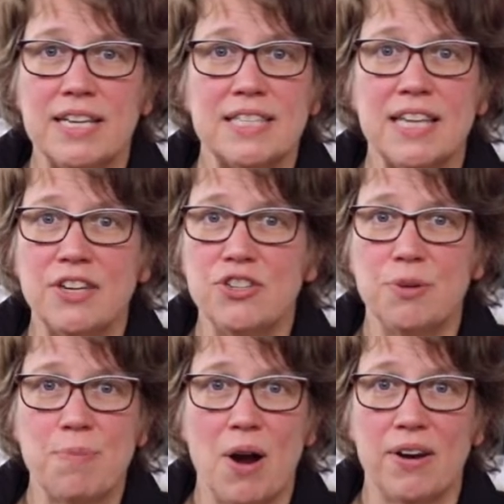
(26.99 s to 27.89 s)
an
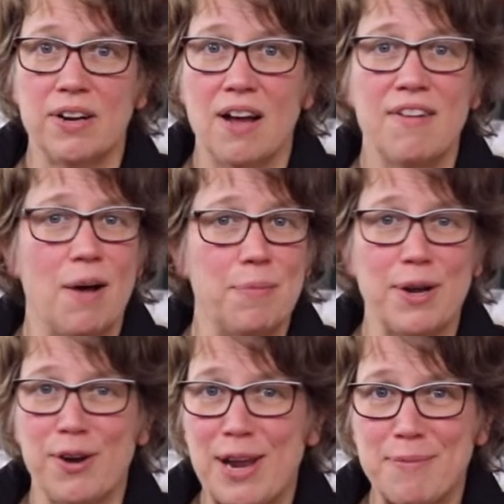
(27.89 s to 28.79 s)
essential part of
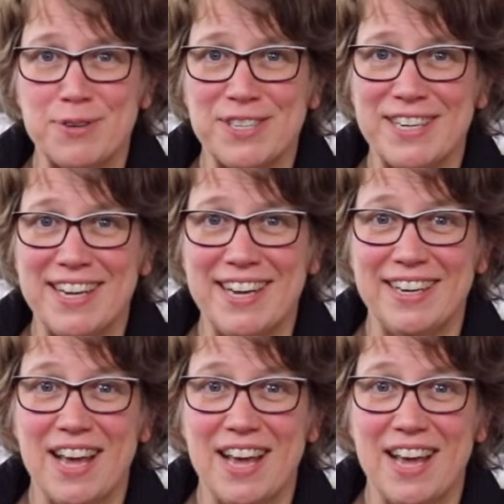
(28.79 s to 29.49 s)
helping our neighbors in need